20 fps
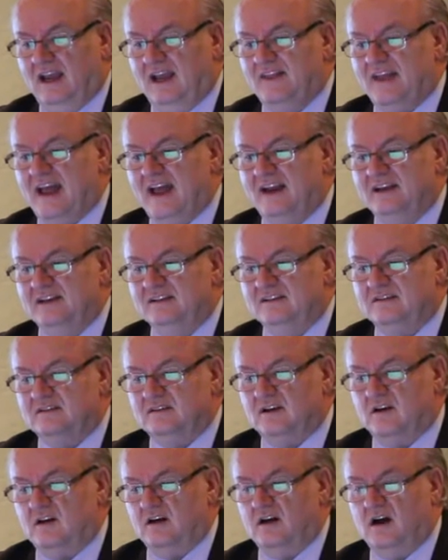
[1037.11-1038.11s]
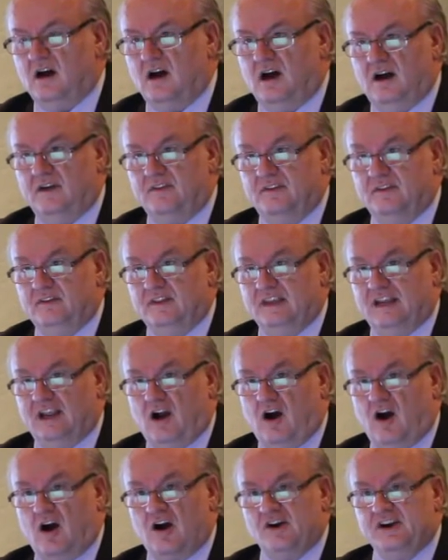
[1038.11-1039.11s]
and that is
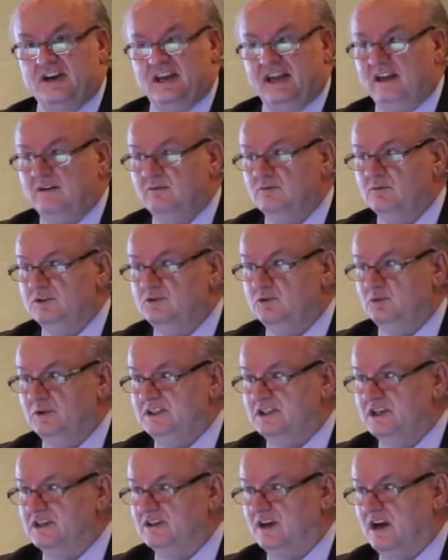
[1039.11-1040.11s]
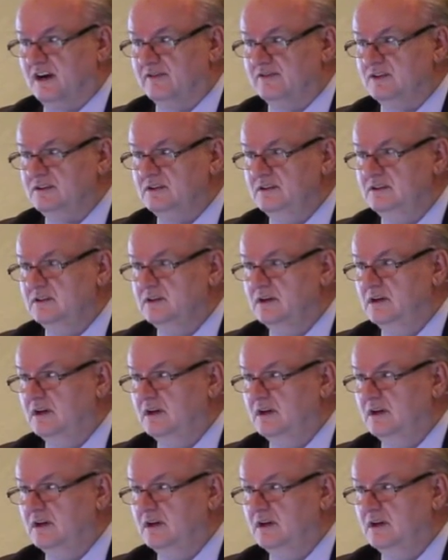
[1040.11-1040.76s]
the R&D, which we just covered,